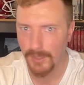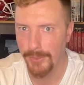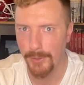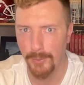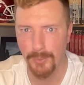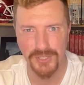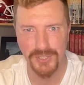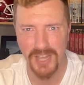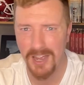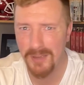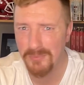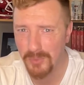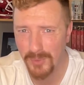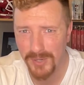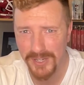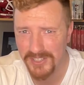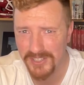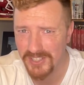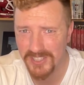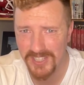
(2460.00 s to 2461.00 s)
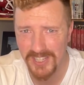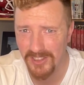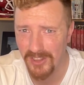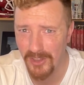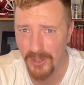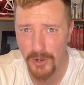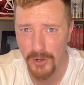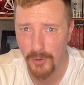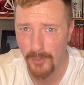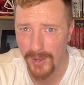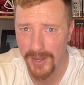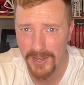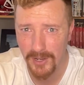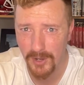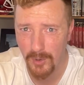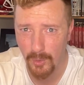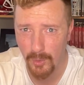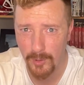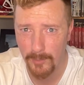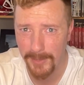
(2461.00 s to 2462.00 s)
there were times where he just didn't look great
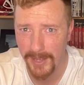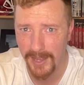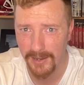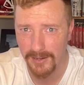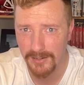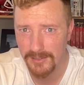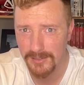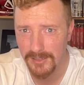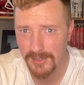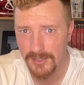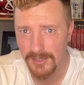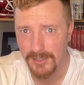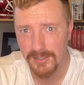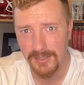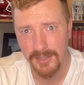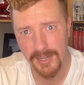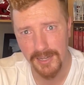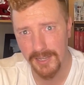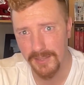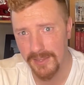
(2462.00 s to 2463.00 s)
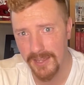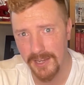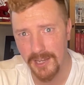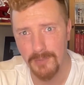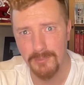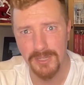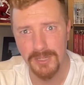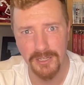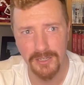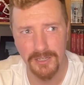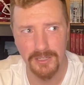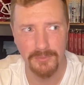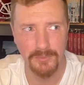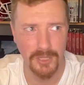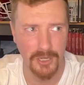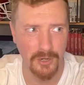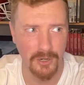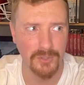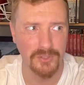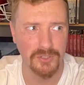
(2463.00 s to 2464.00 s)
at quarterback. And that can be,
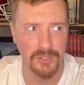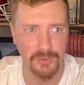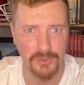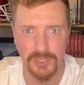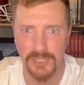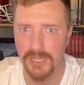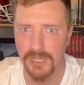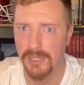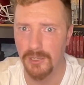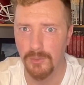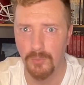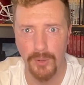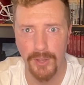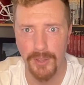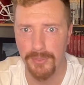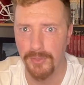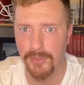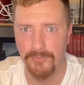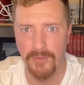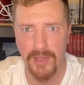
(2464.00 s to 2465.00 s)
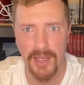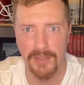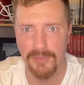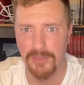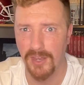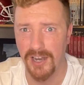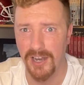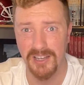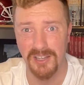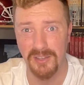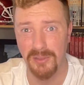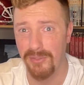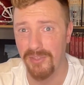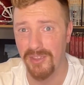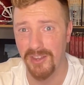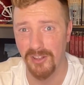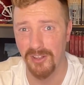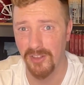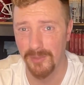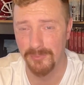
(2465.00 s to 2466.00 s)
associated with the fact that I didn't
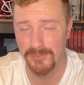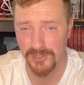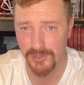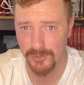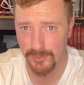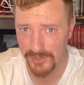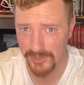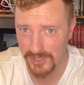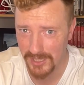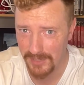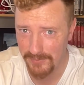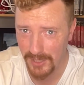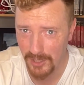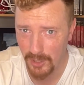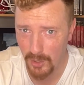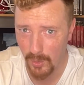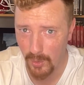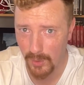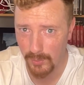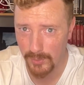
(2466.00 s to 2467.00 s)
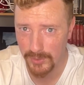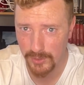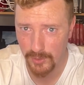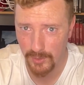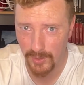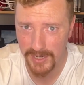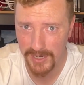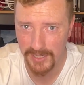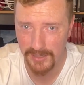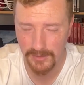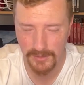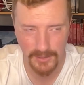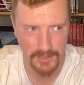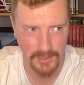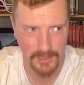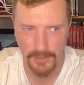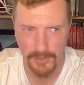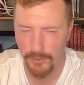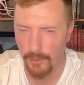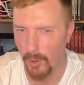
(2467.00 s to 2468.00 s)
think Clemson's receiving core was great.
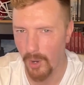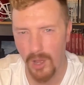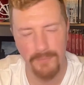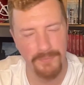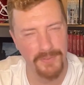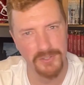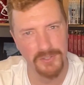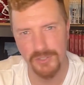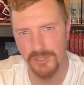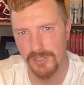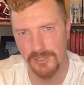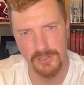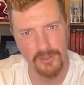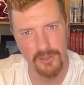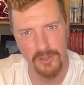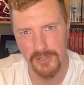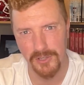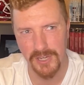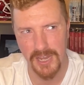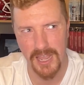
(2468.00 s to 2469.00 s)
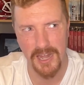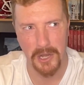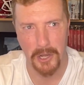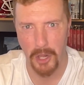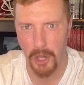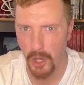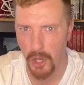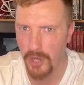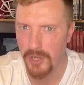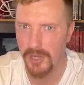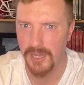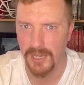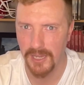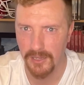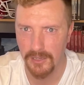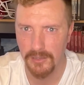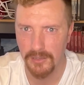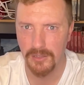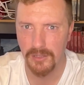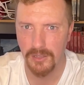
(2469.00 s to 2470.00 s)
Their offense just looked kind of
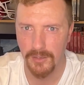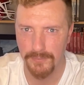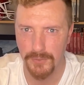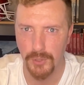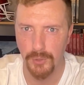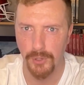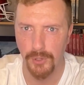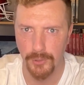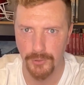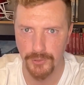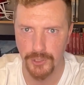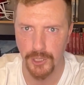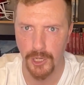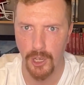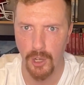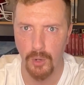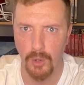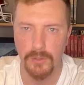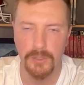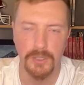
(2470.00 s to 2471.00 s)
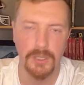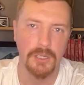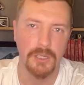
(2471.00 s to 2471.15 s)
clunky a few years ago.